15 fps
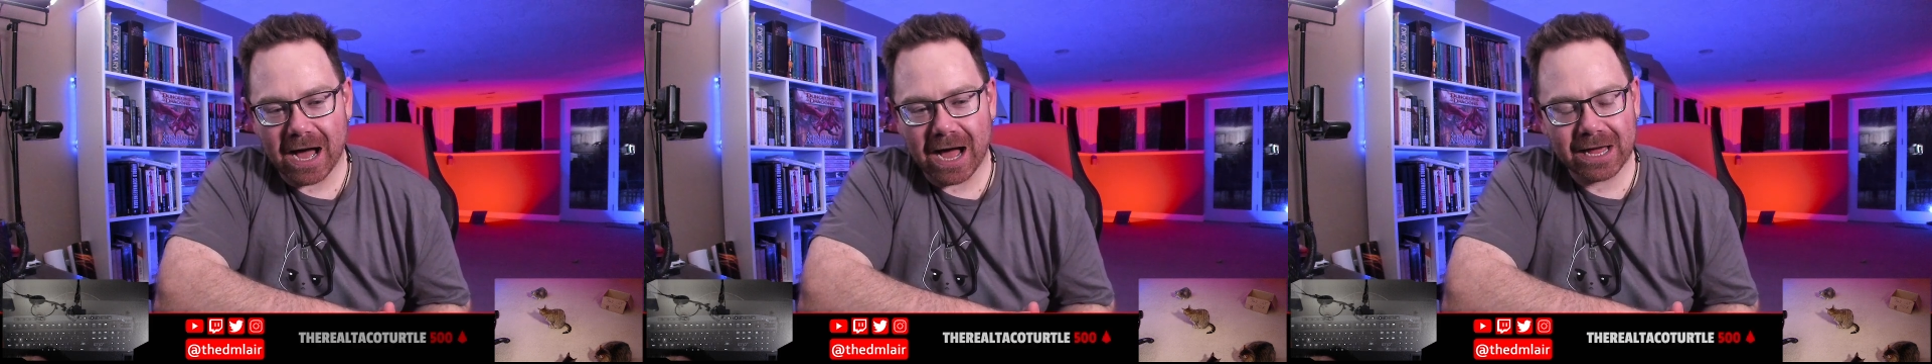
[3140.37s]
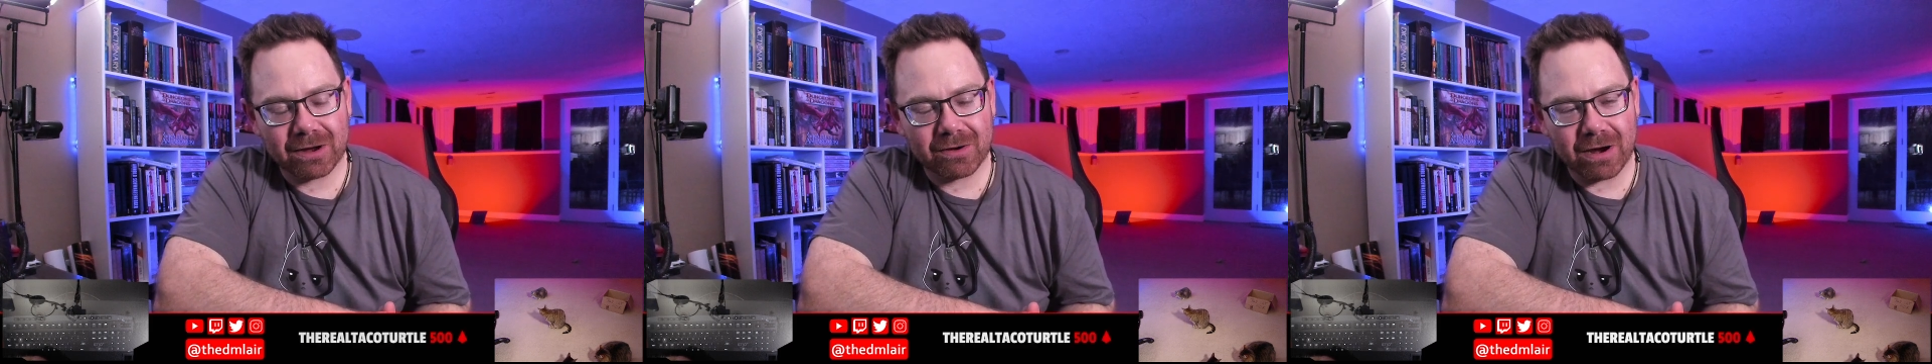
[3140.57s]

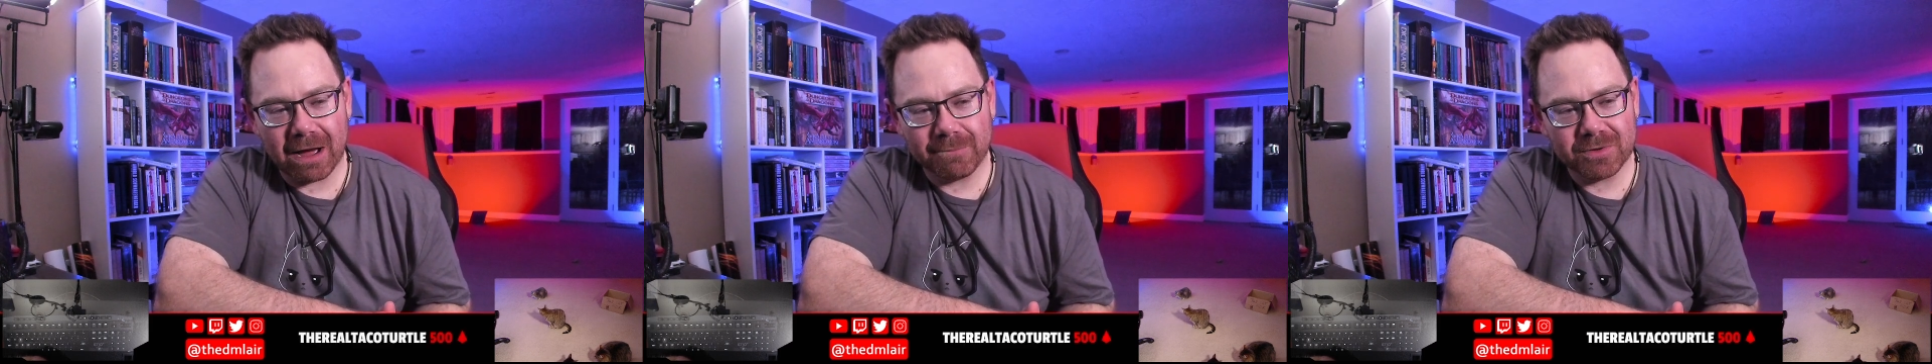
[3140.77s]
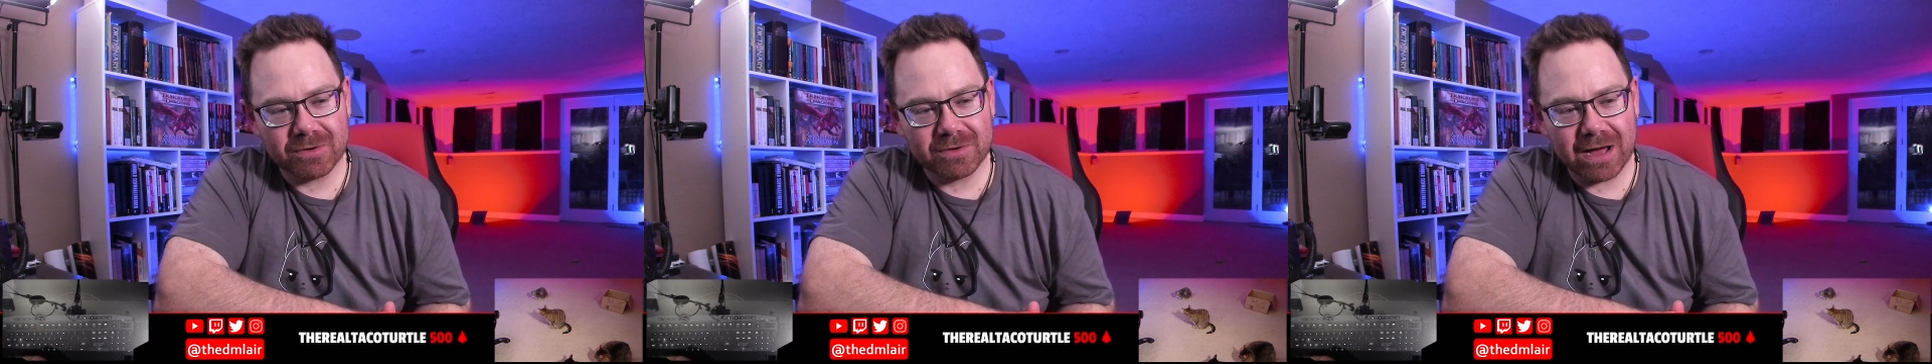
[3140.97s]
I
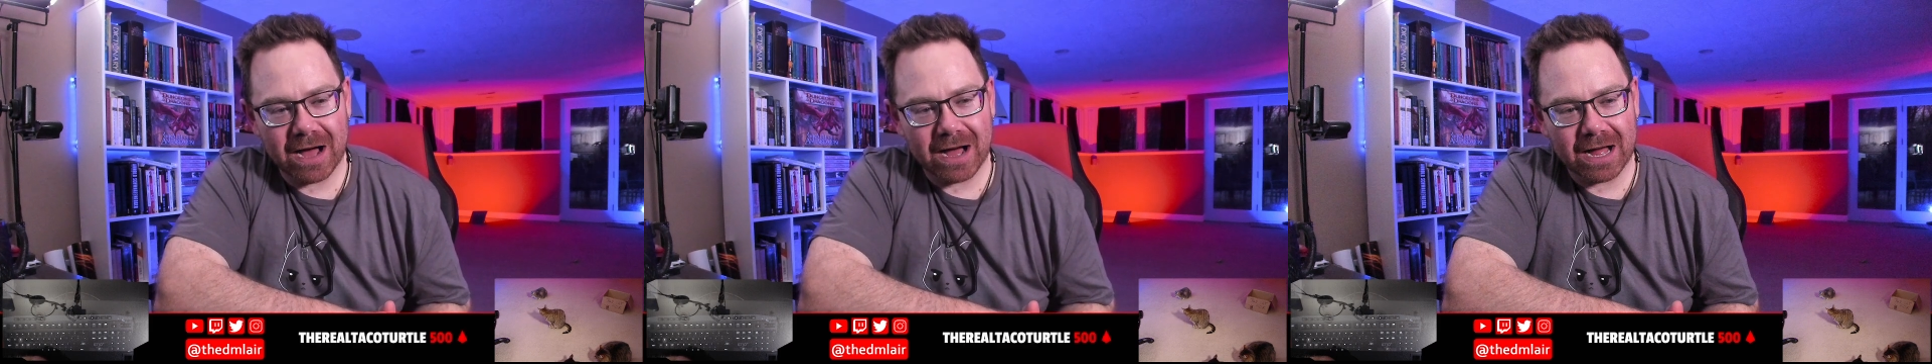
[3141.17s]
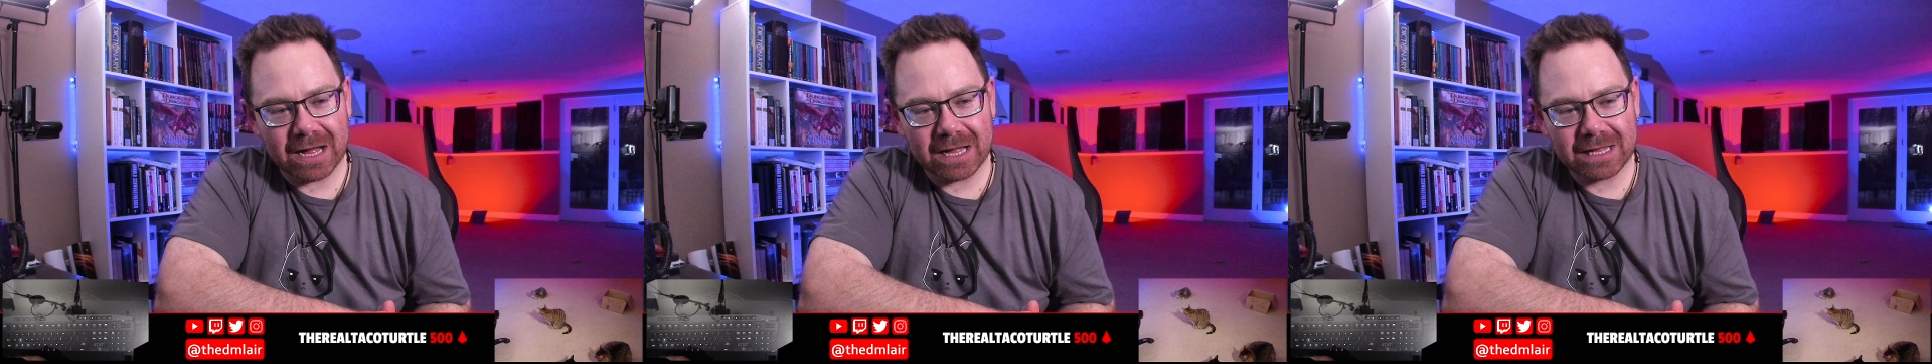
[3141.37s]
crap you
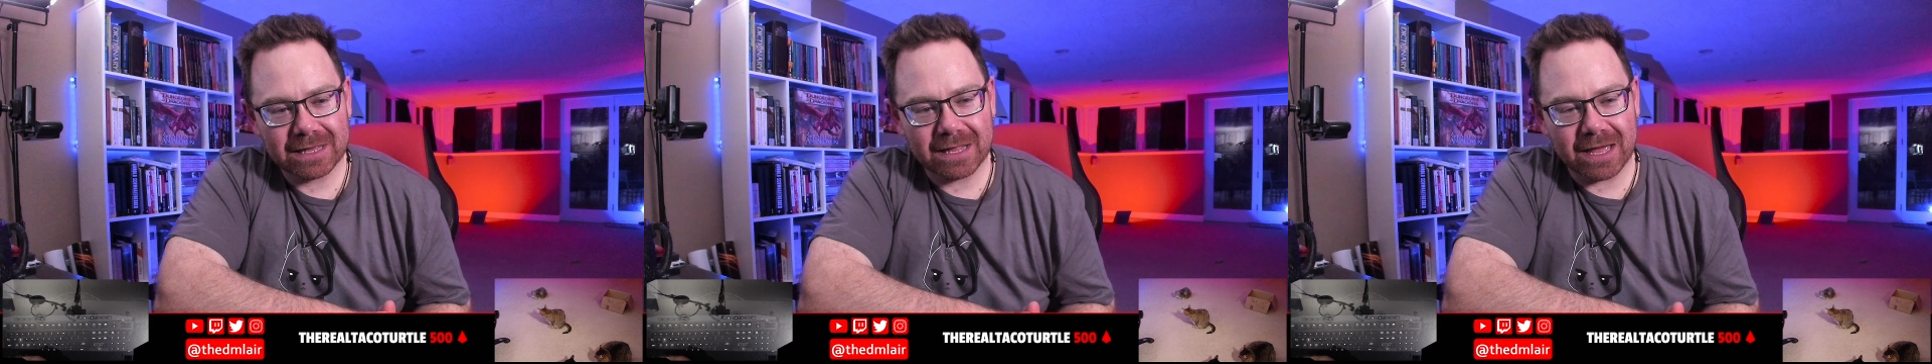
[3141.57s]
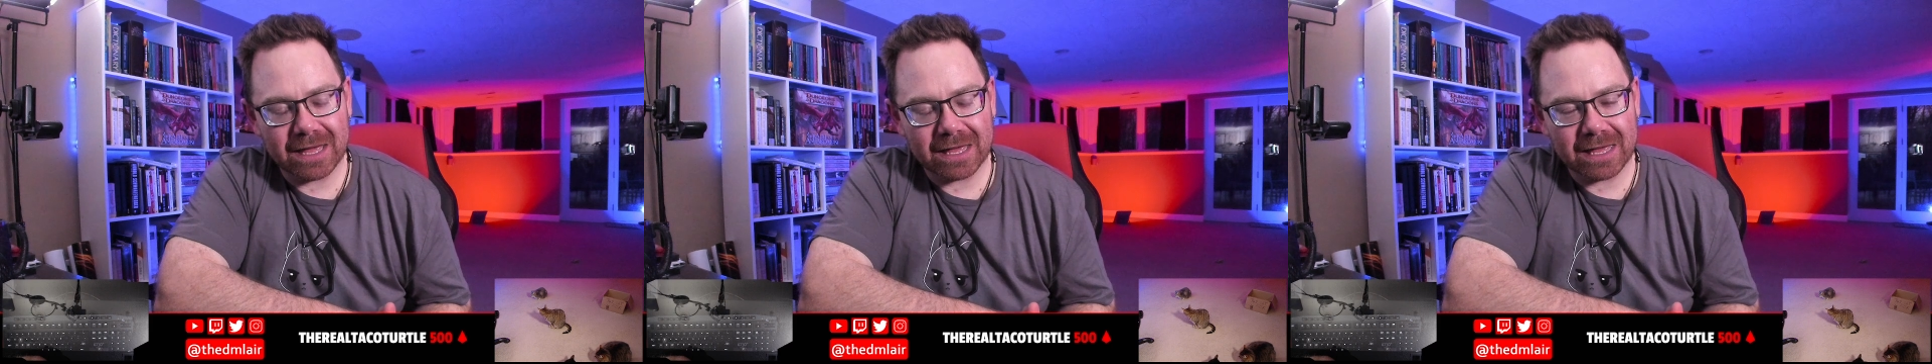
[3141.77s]
not,
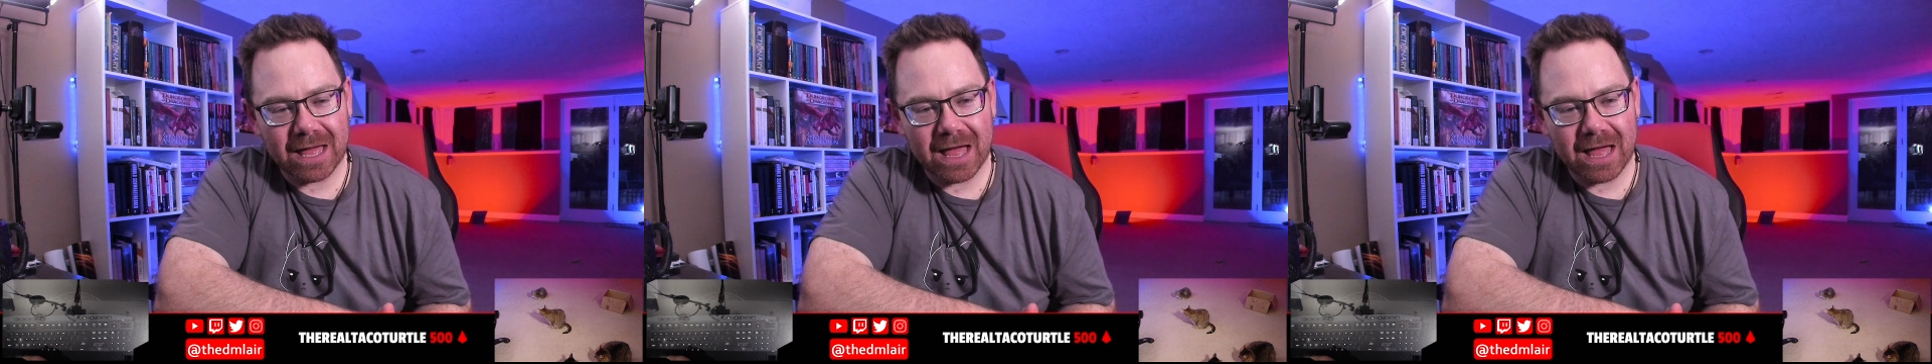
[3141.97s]
like